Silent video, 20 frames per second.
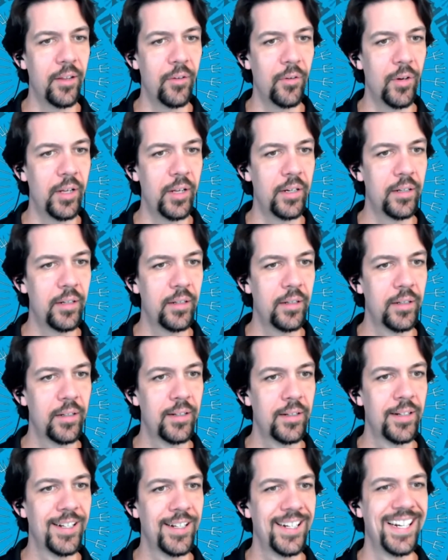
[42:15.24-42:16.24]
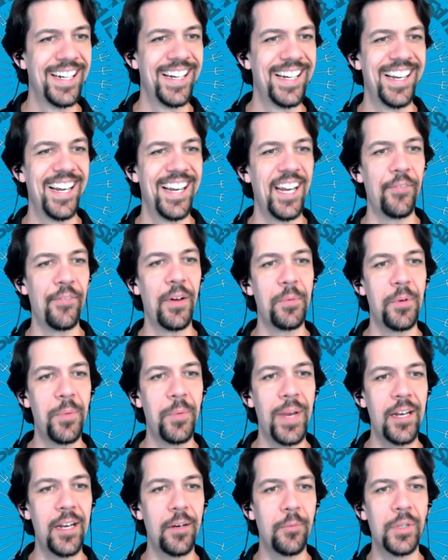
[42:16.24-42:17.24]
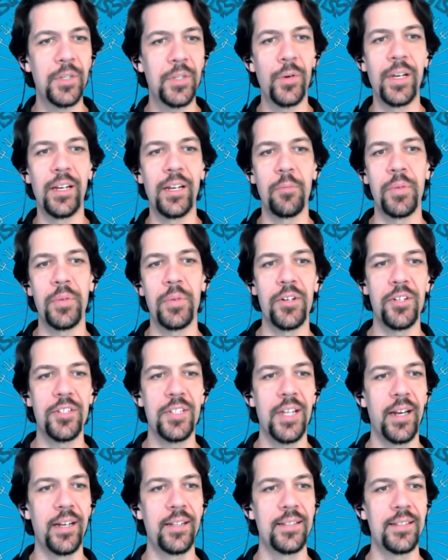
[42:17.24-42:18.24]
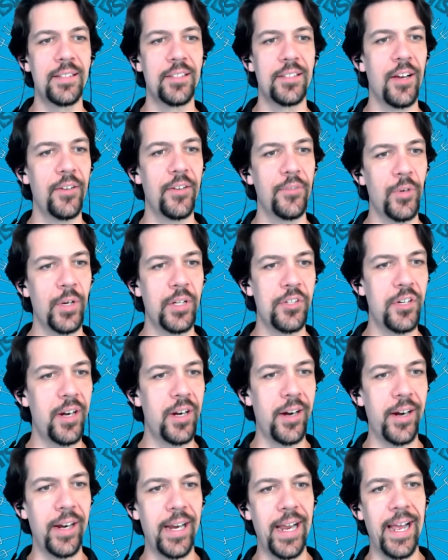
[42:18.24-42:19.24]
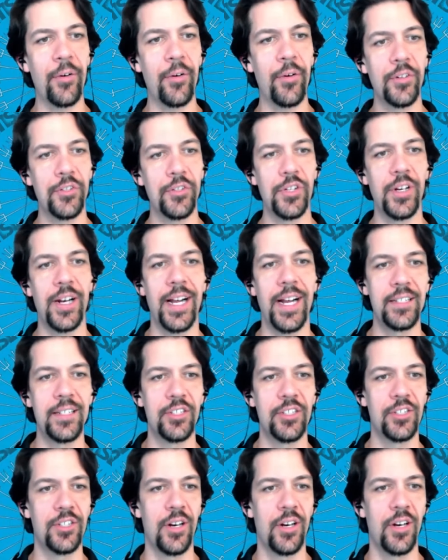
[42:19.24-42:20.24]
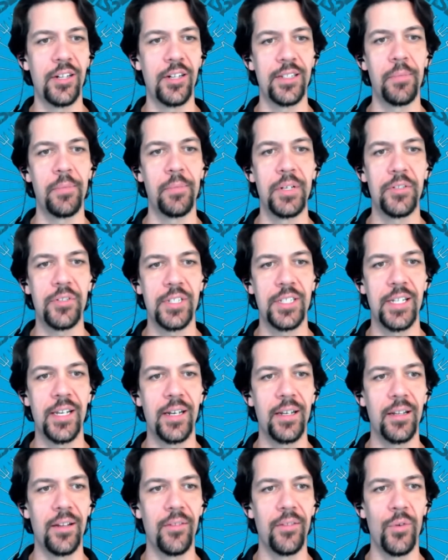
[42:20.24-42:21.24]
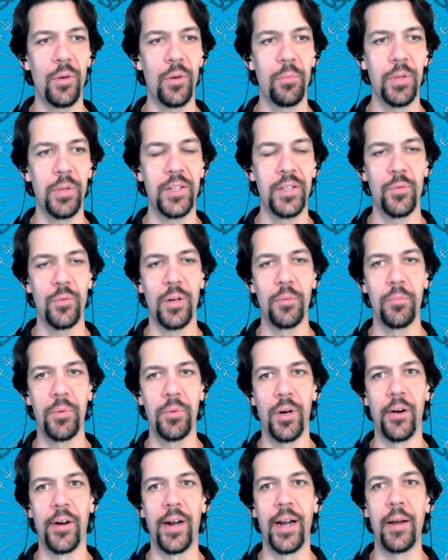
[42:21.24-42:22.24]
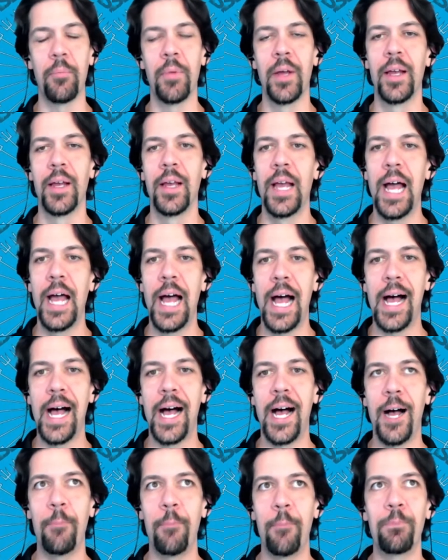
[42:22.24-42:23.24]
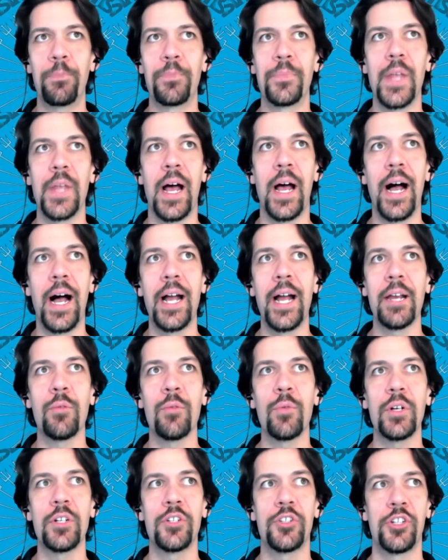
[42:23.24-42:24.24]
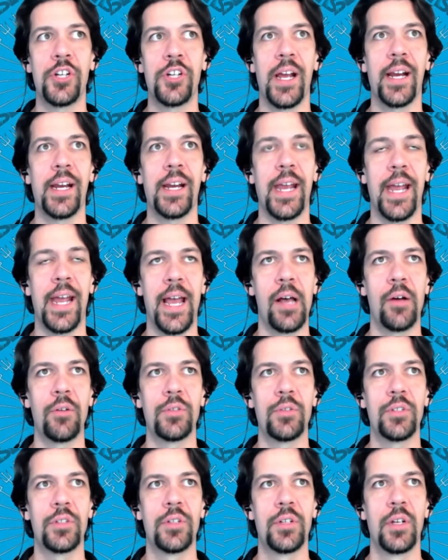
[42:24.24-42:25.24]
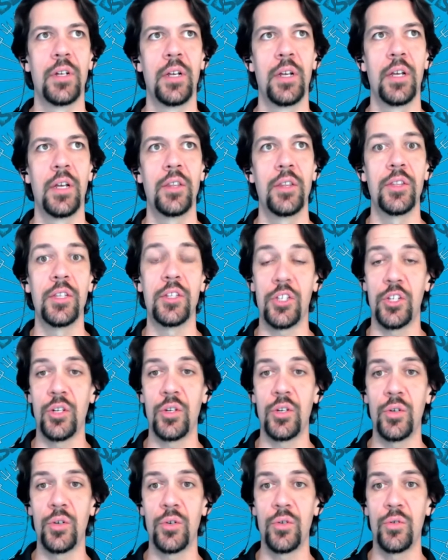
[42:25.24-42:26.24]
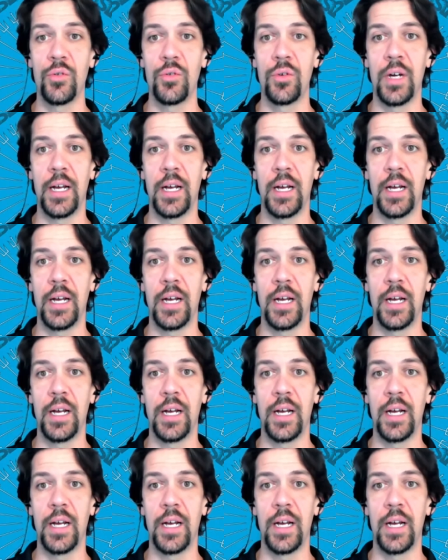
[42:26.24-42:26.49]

one. If I'm debating between computer science and software engineering, how should I start? I'm interested in the 4+1 program. I would check out the two